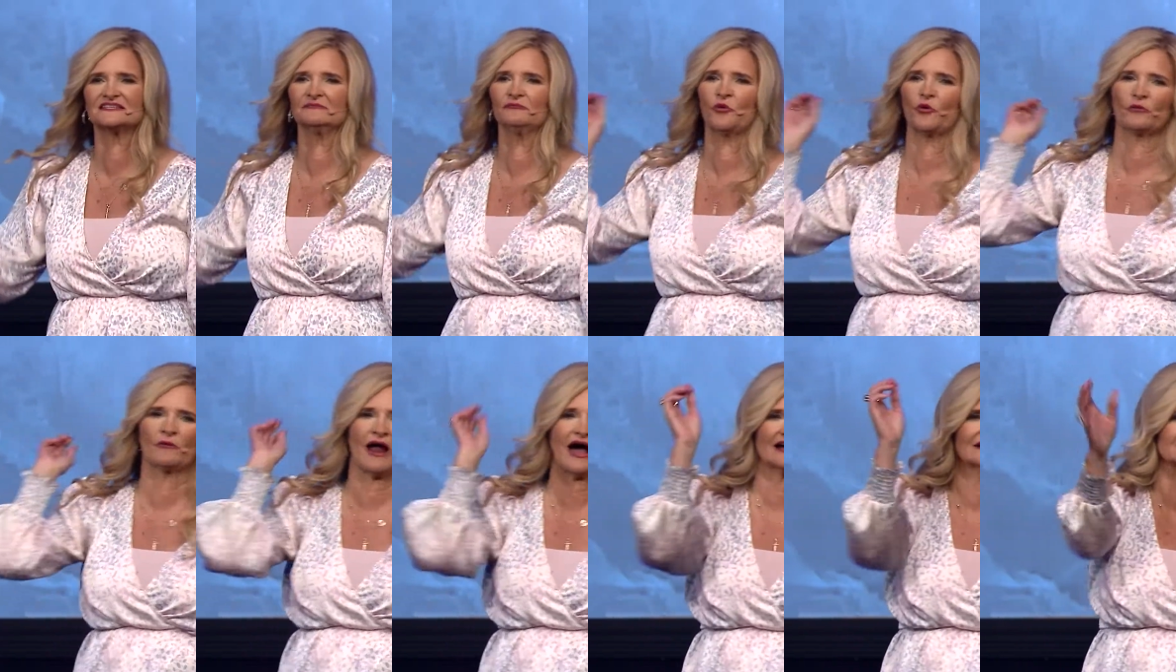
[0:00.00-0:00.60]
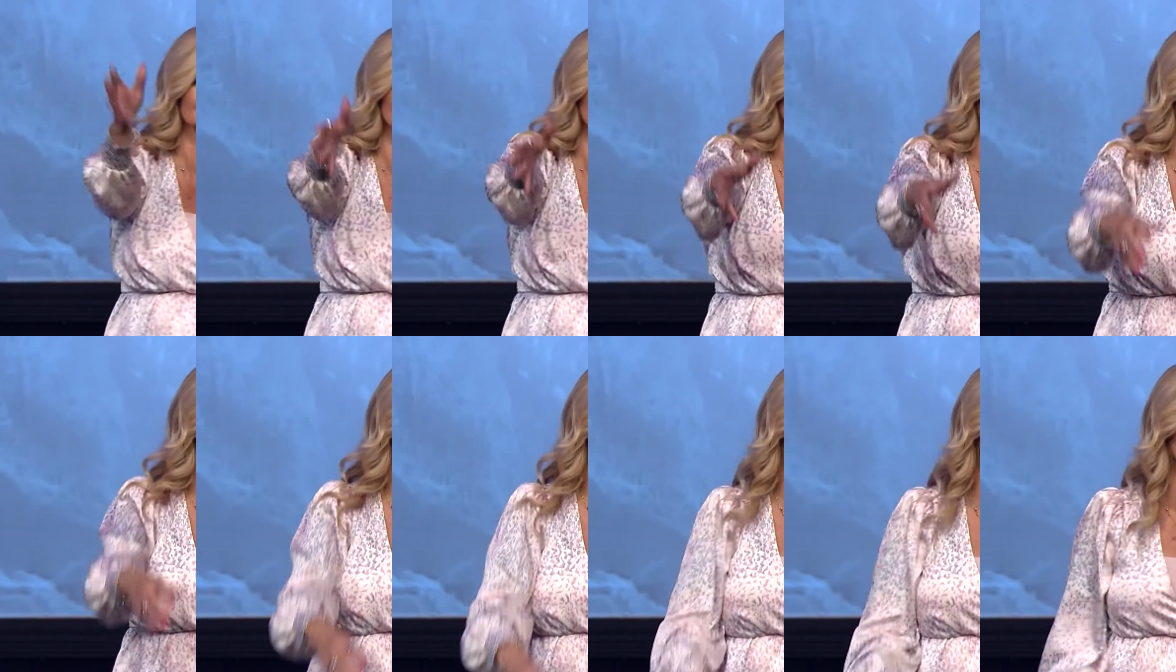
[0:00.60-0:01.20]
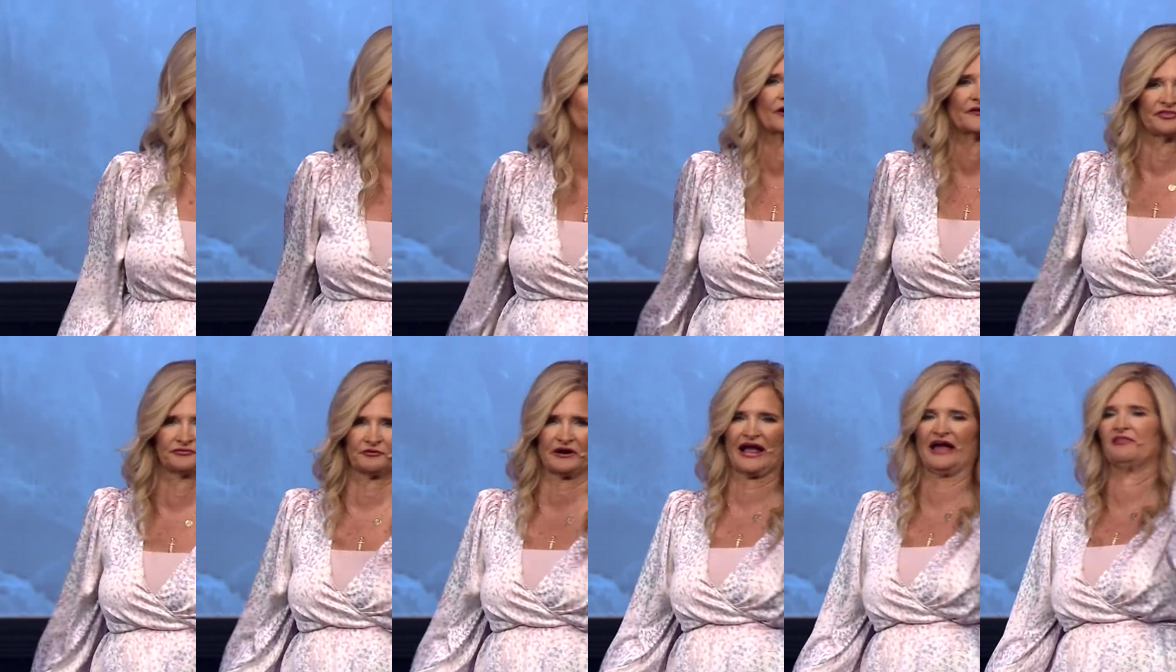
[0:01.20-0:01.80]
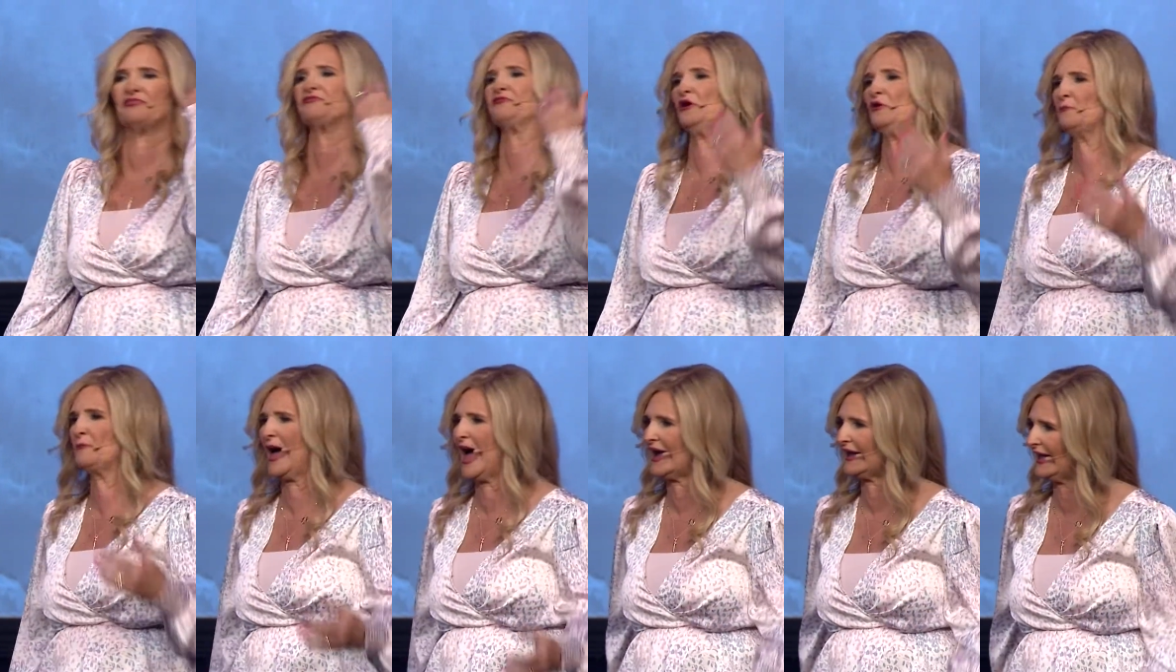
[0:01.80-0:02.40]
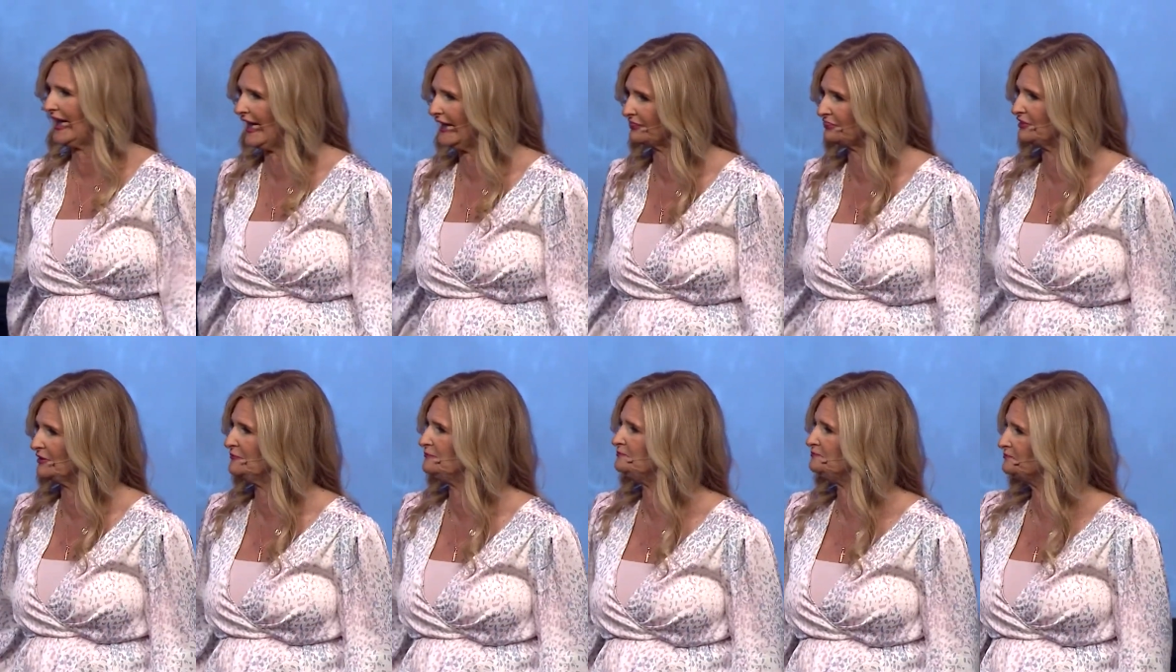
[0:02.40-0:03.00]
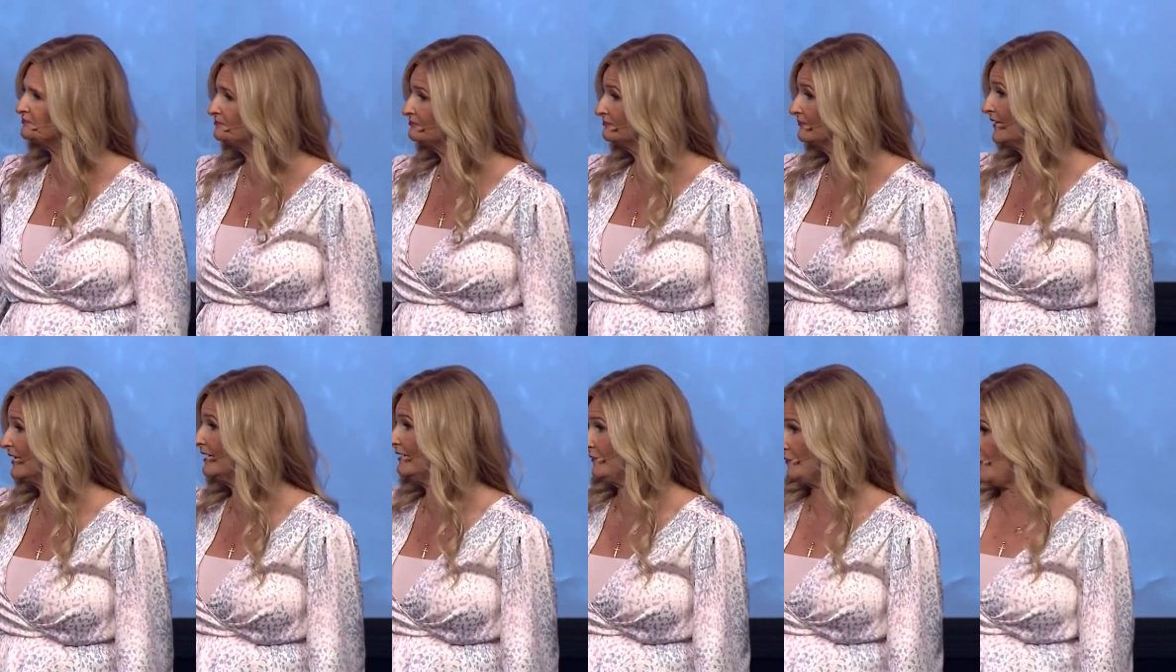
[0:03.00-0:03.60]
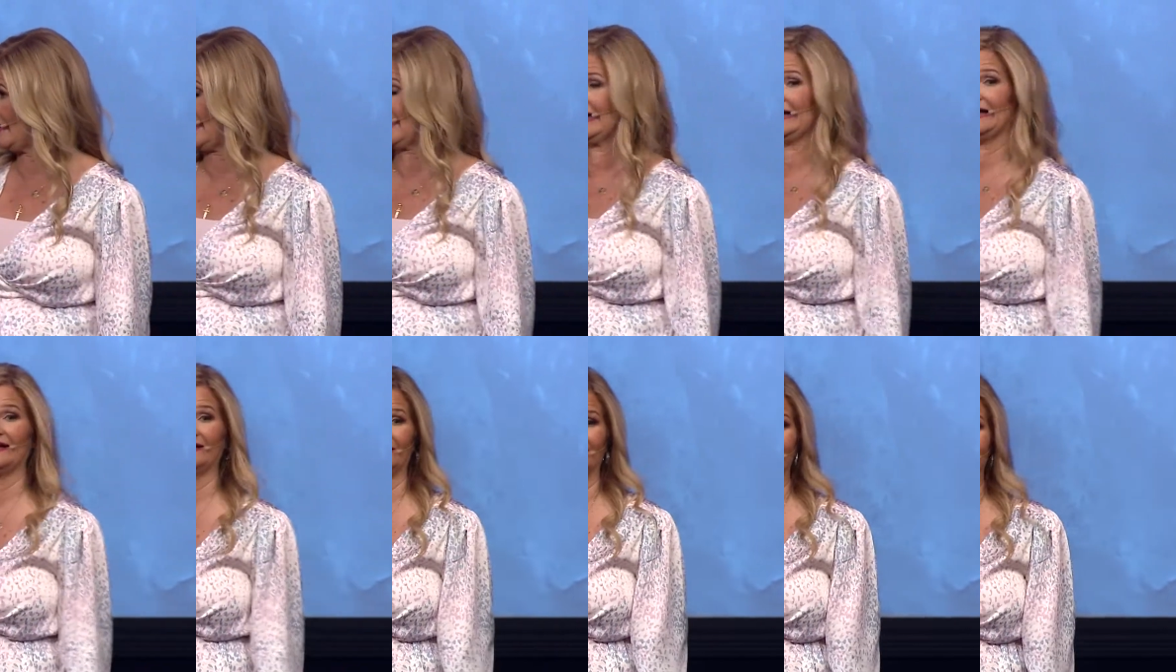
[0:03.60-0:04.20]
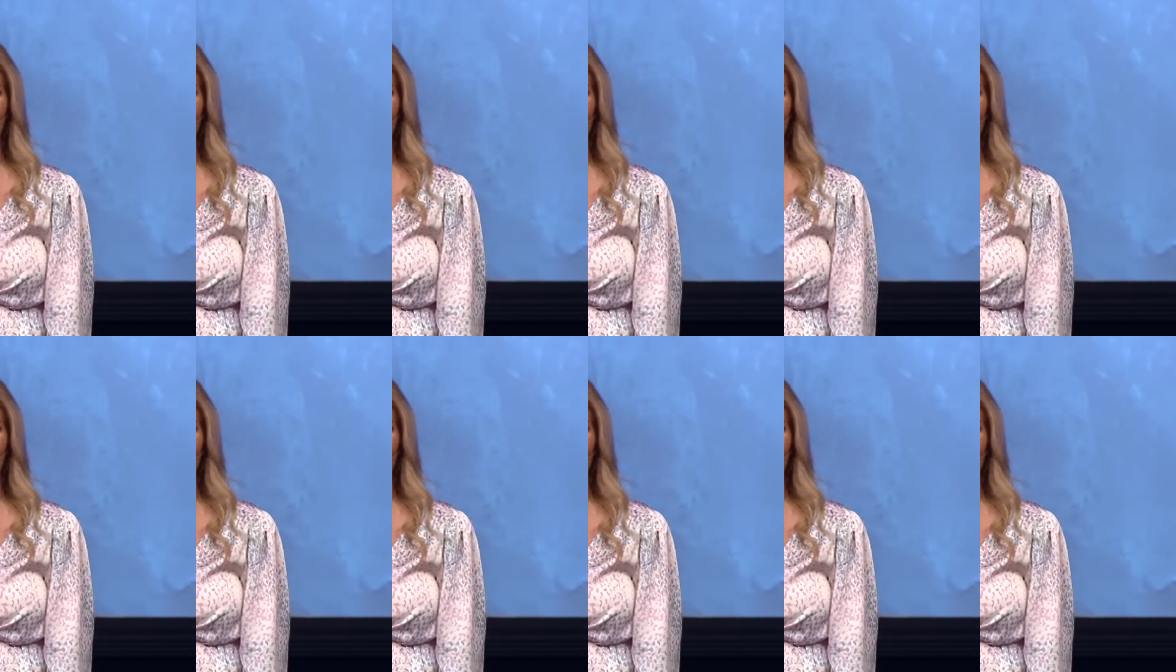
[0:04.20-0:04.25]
the more rocks they threw, the more got thrown back at them, right?